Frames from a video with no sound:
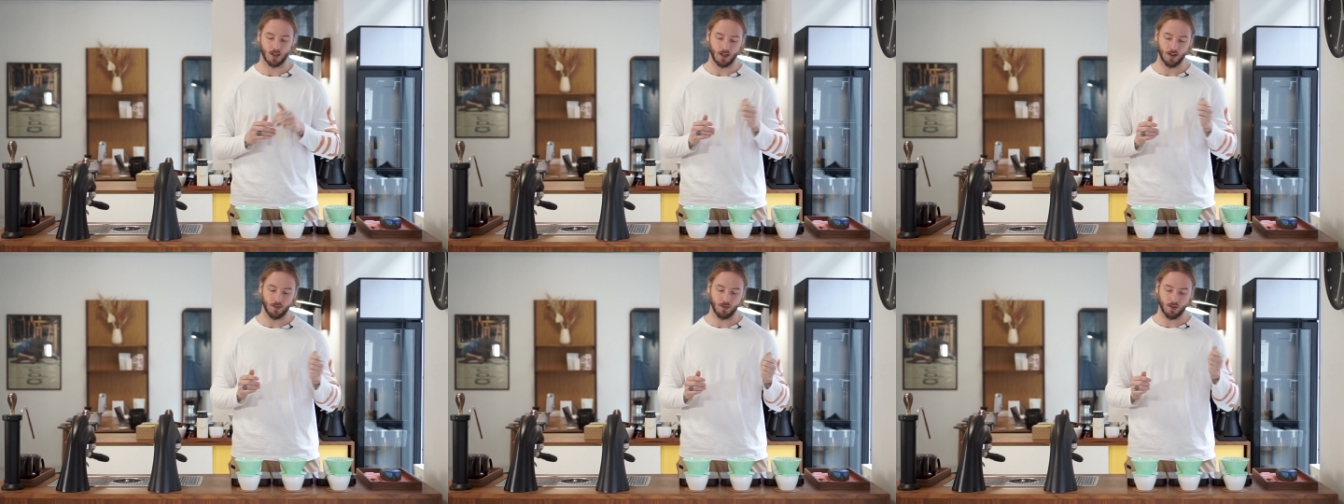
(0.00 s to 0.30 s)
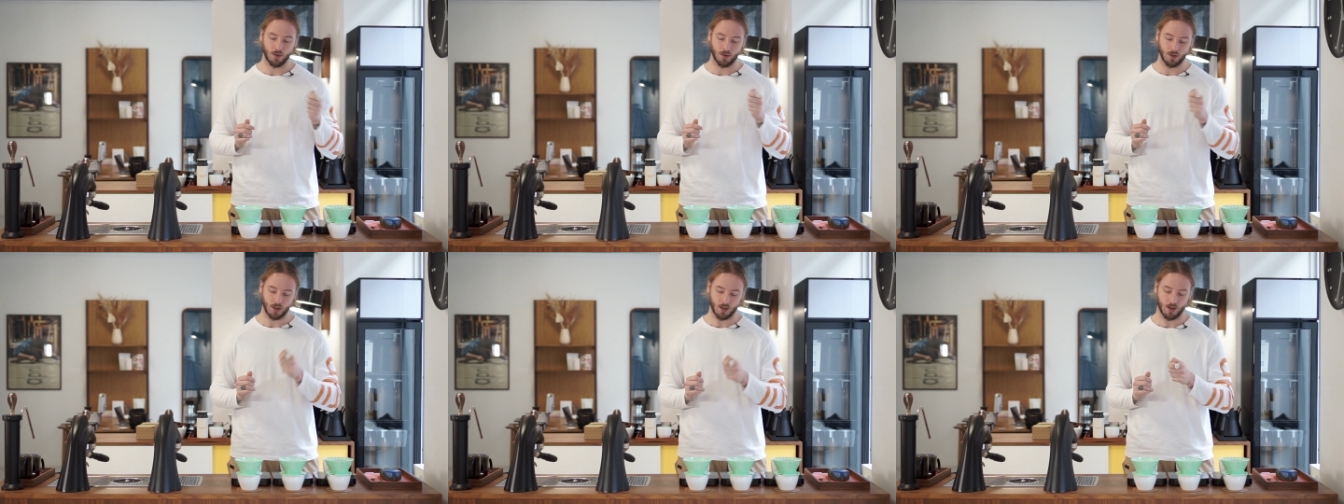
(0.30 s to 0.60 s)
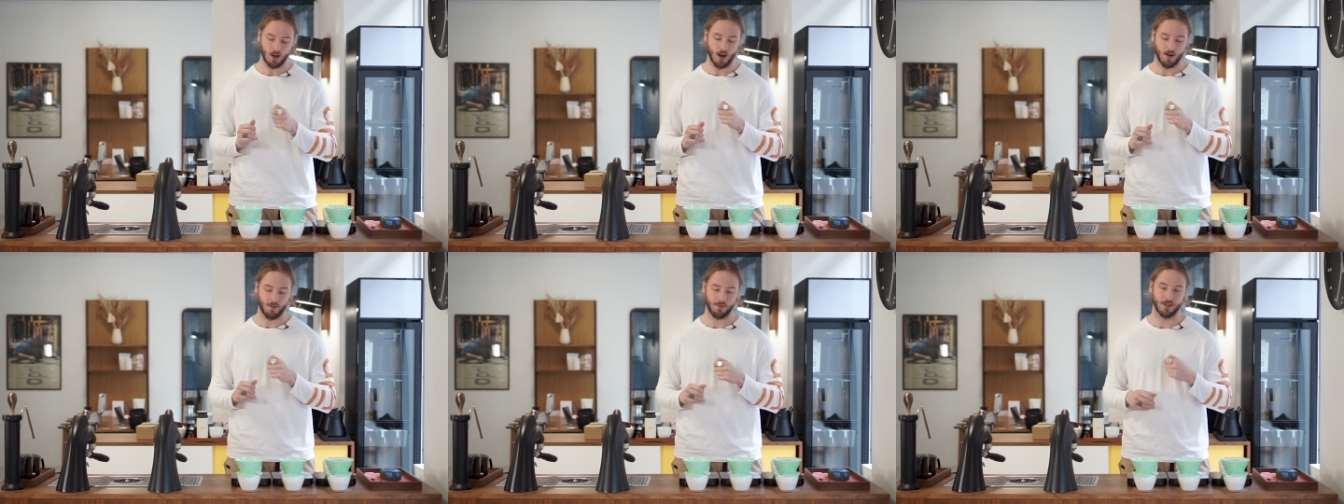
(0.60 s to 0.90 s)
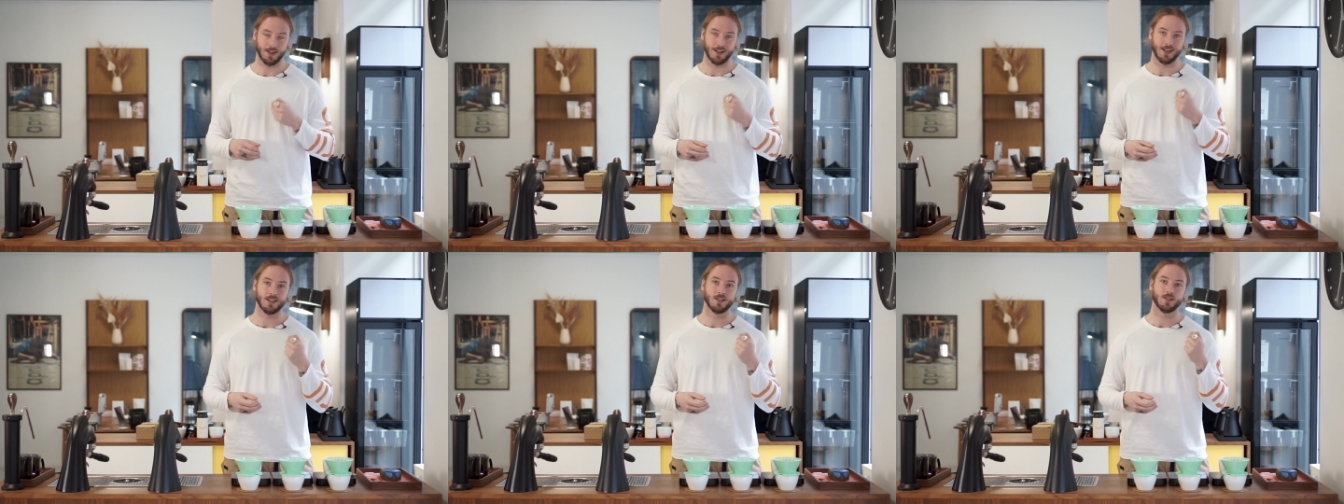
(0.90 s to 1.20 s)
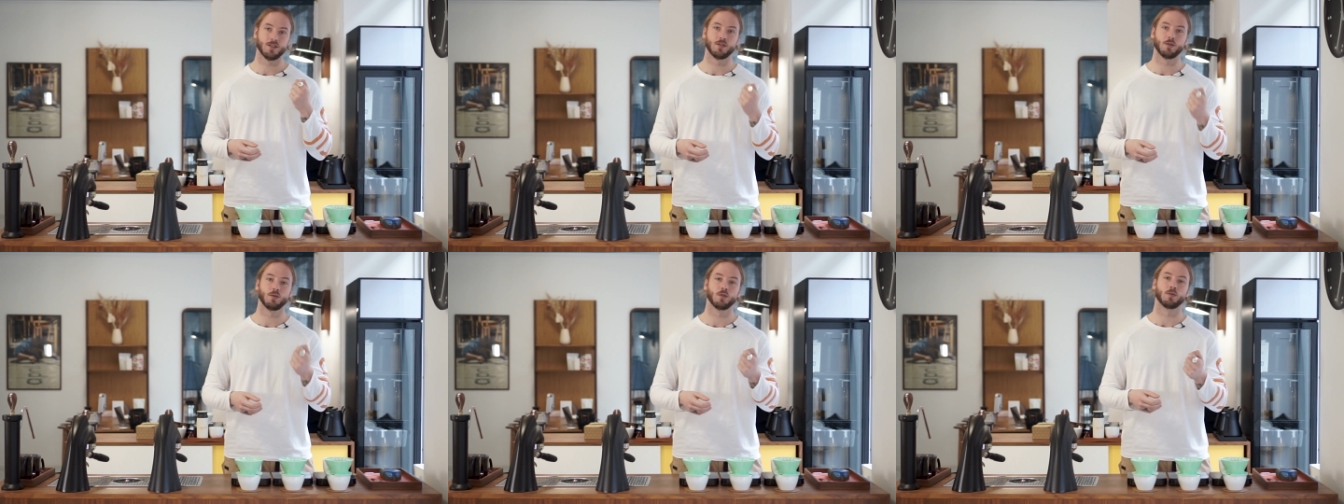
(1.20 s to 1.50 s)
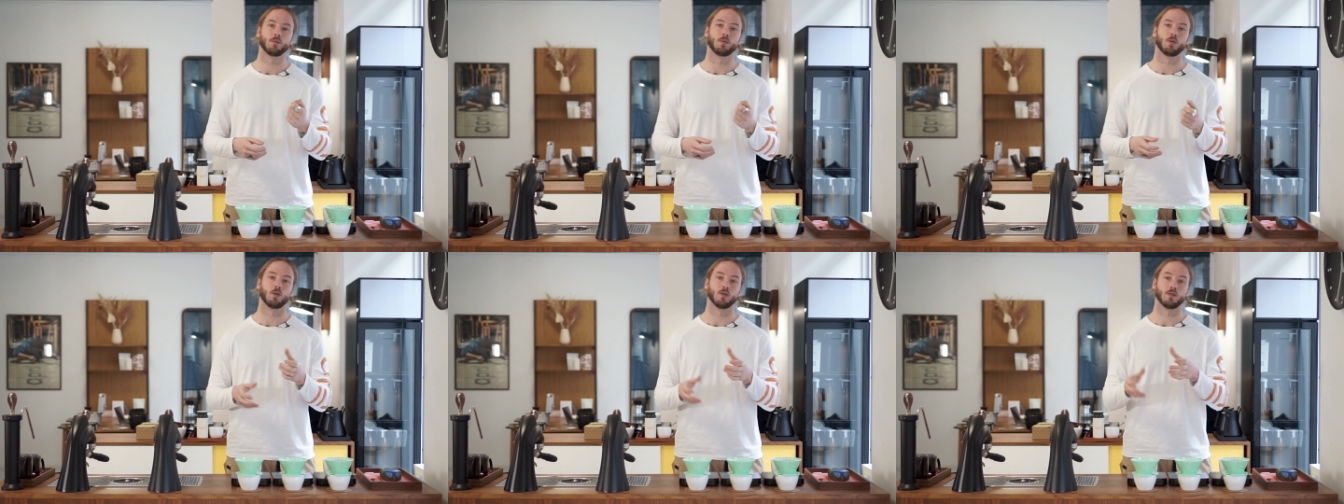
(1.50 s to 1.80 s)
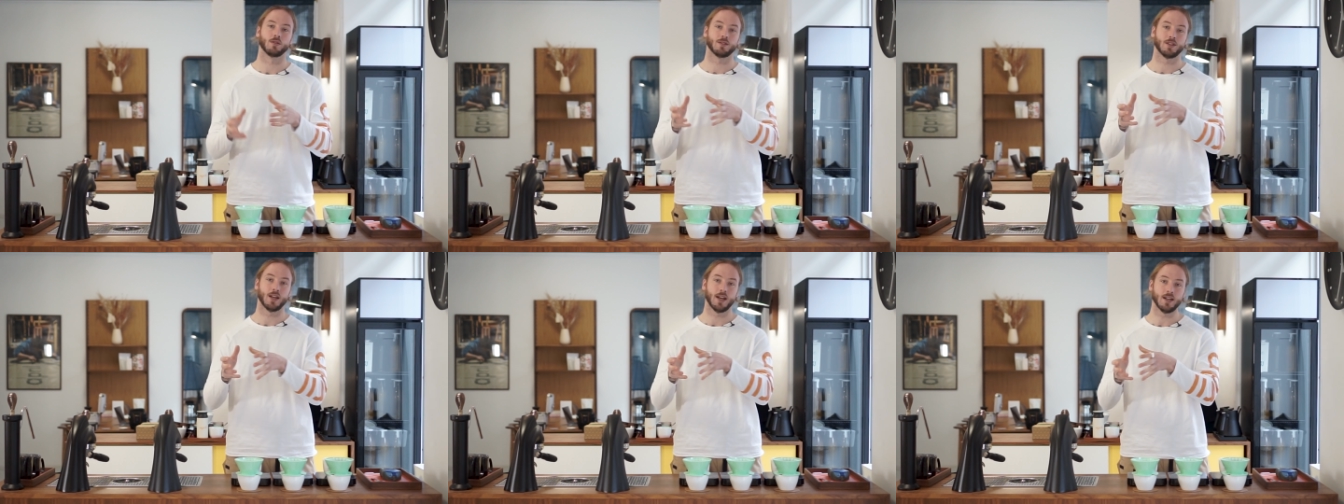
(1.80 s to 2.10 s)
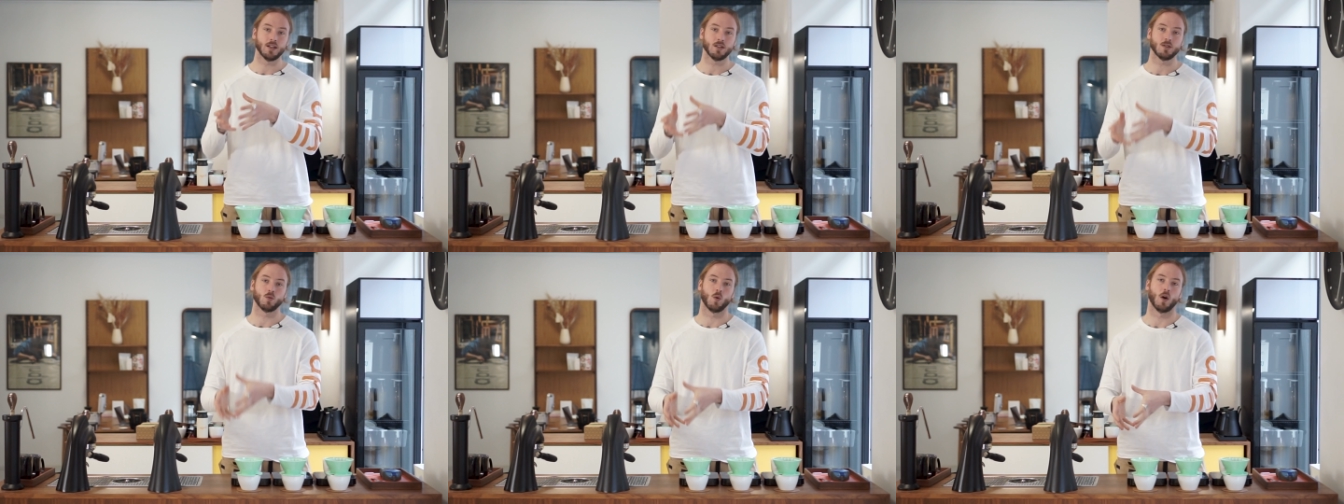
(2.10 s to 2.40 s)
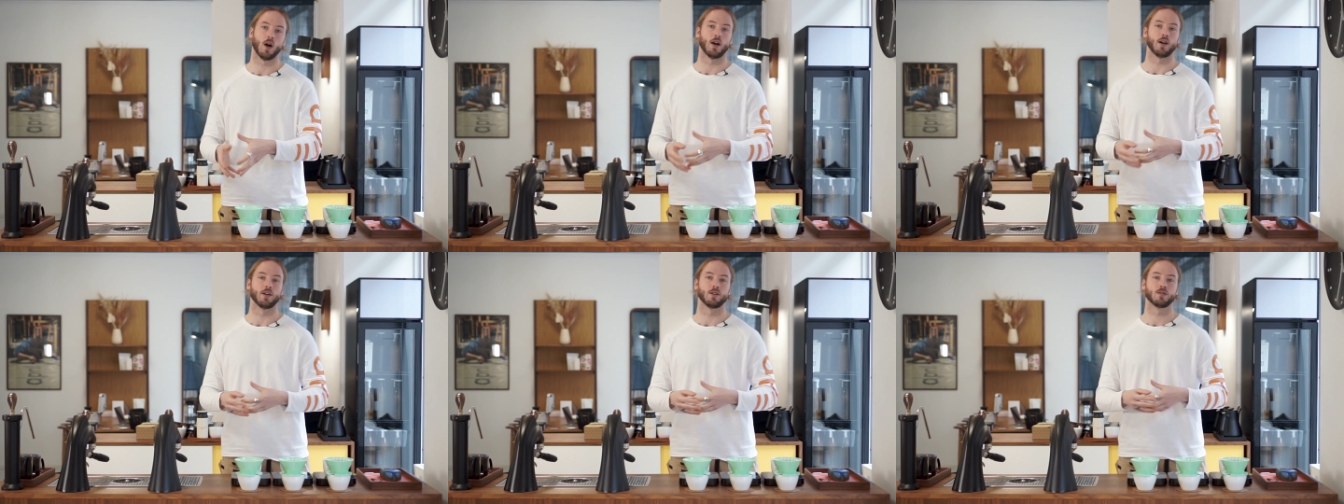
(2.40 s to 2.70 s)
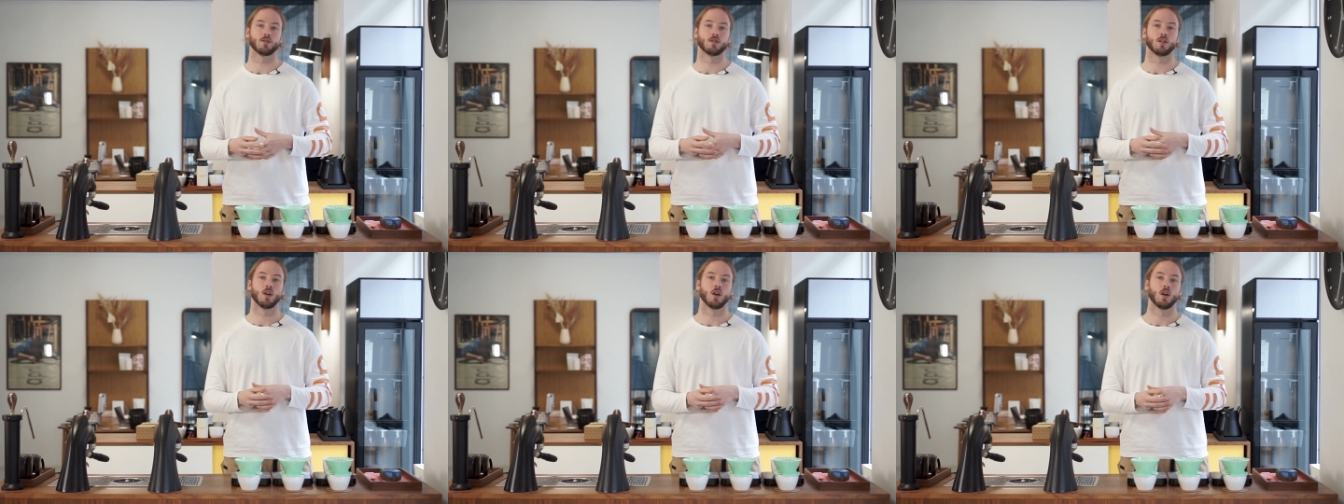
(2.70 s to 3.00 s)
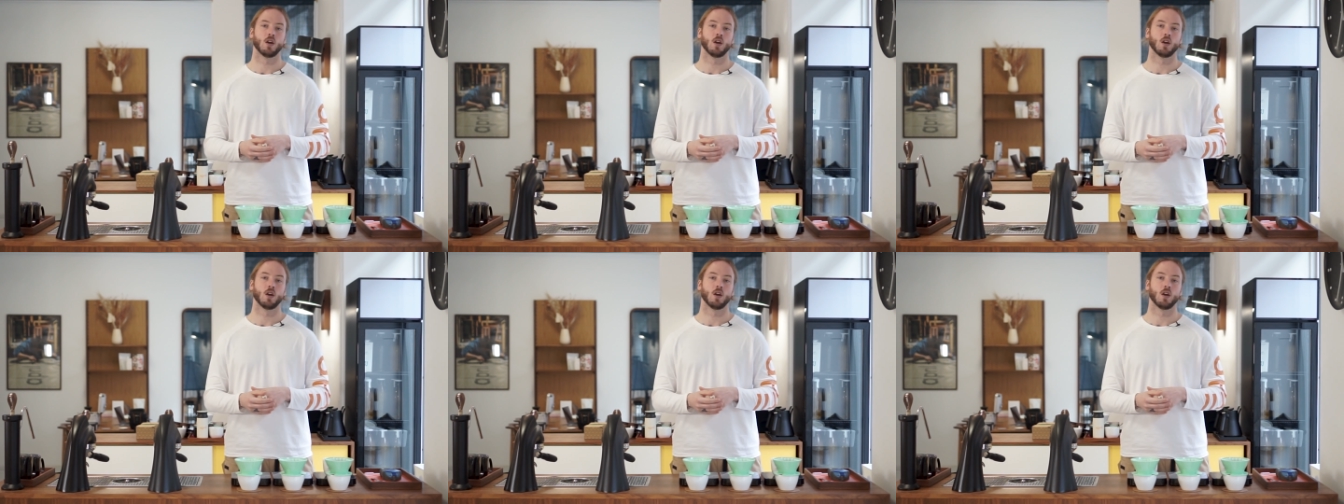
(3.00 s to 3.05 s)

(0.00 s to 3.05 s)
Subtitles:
if there's a coffee that is suitable taste-wise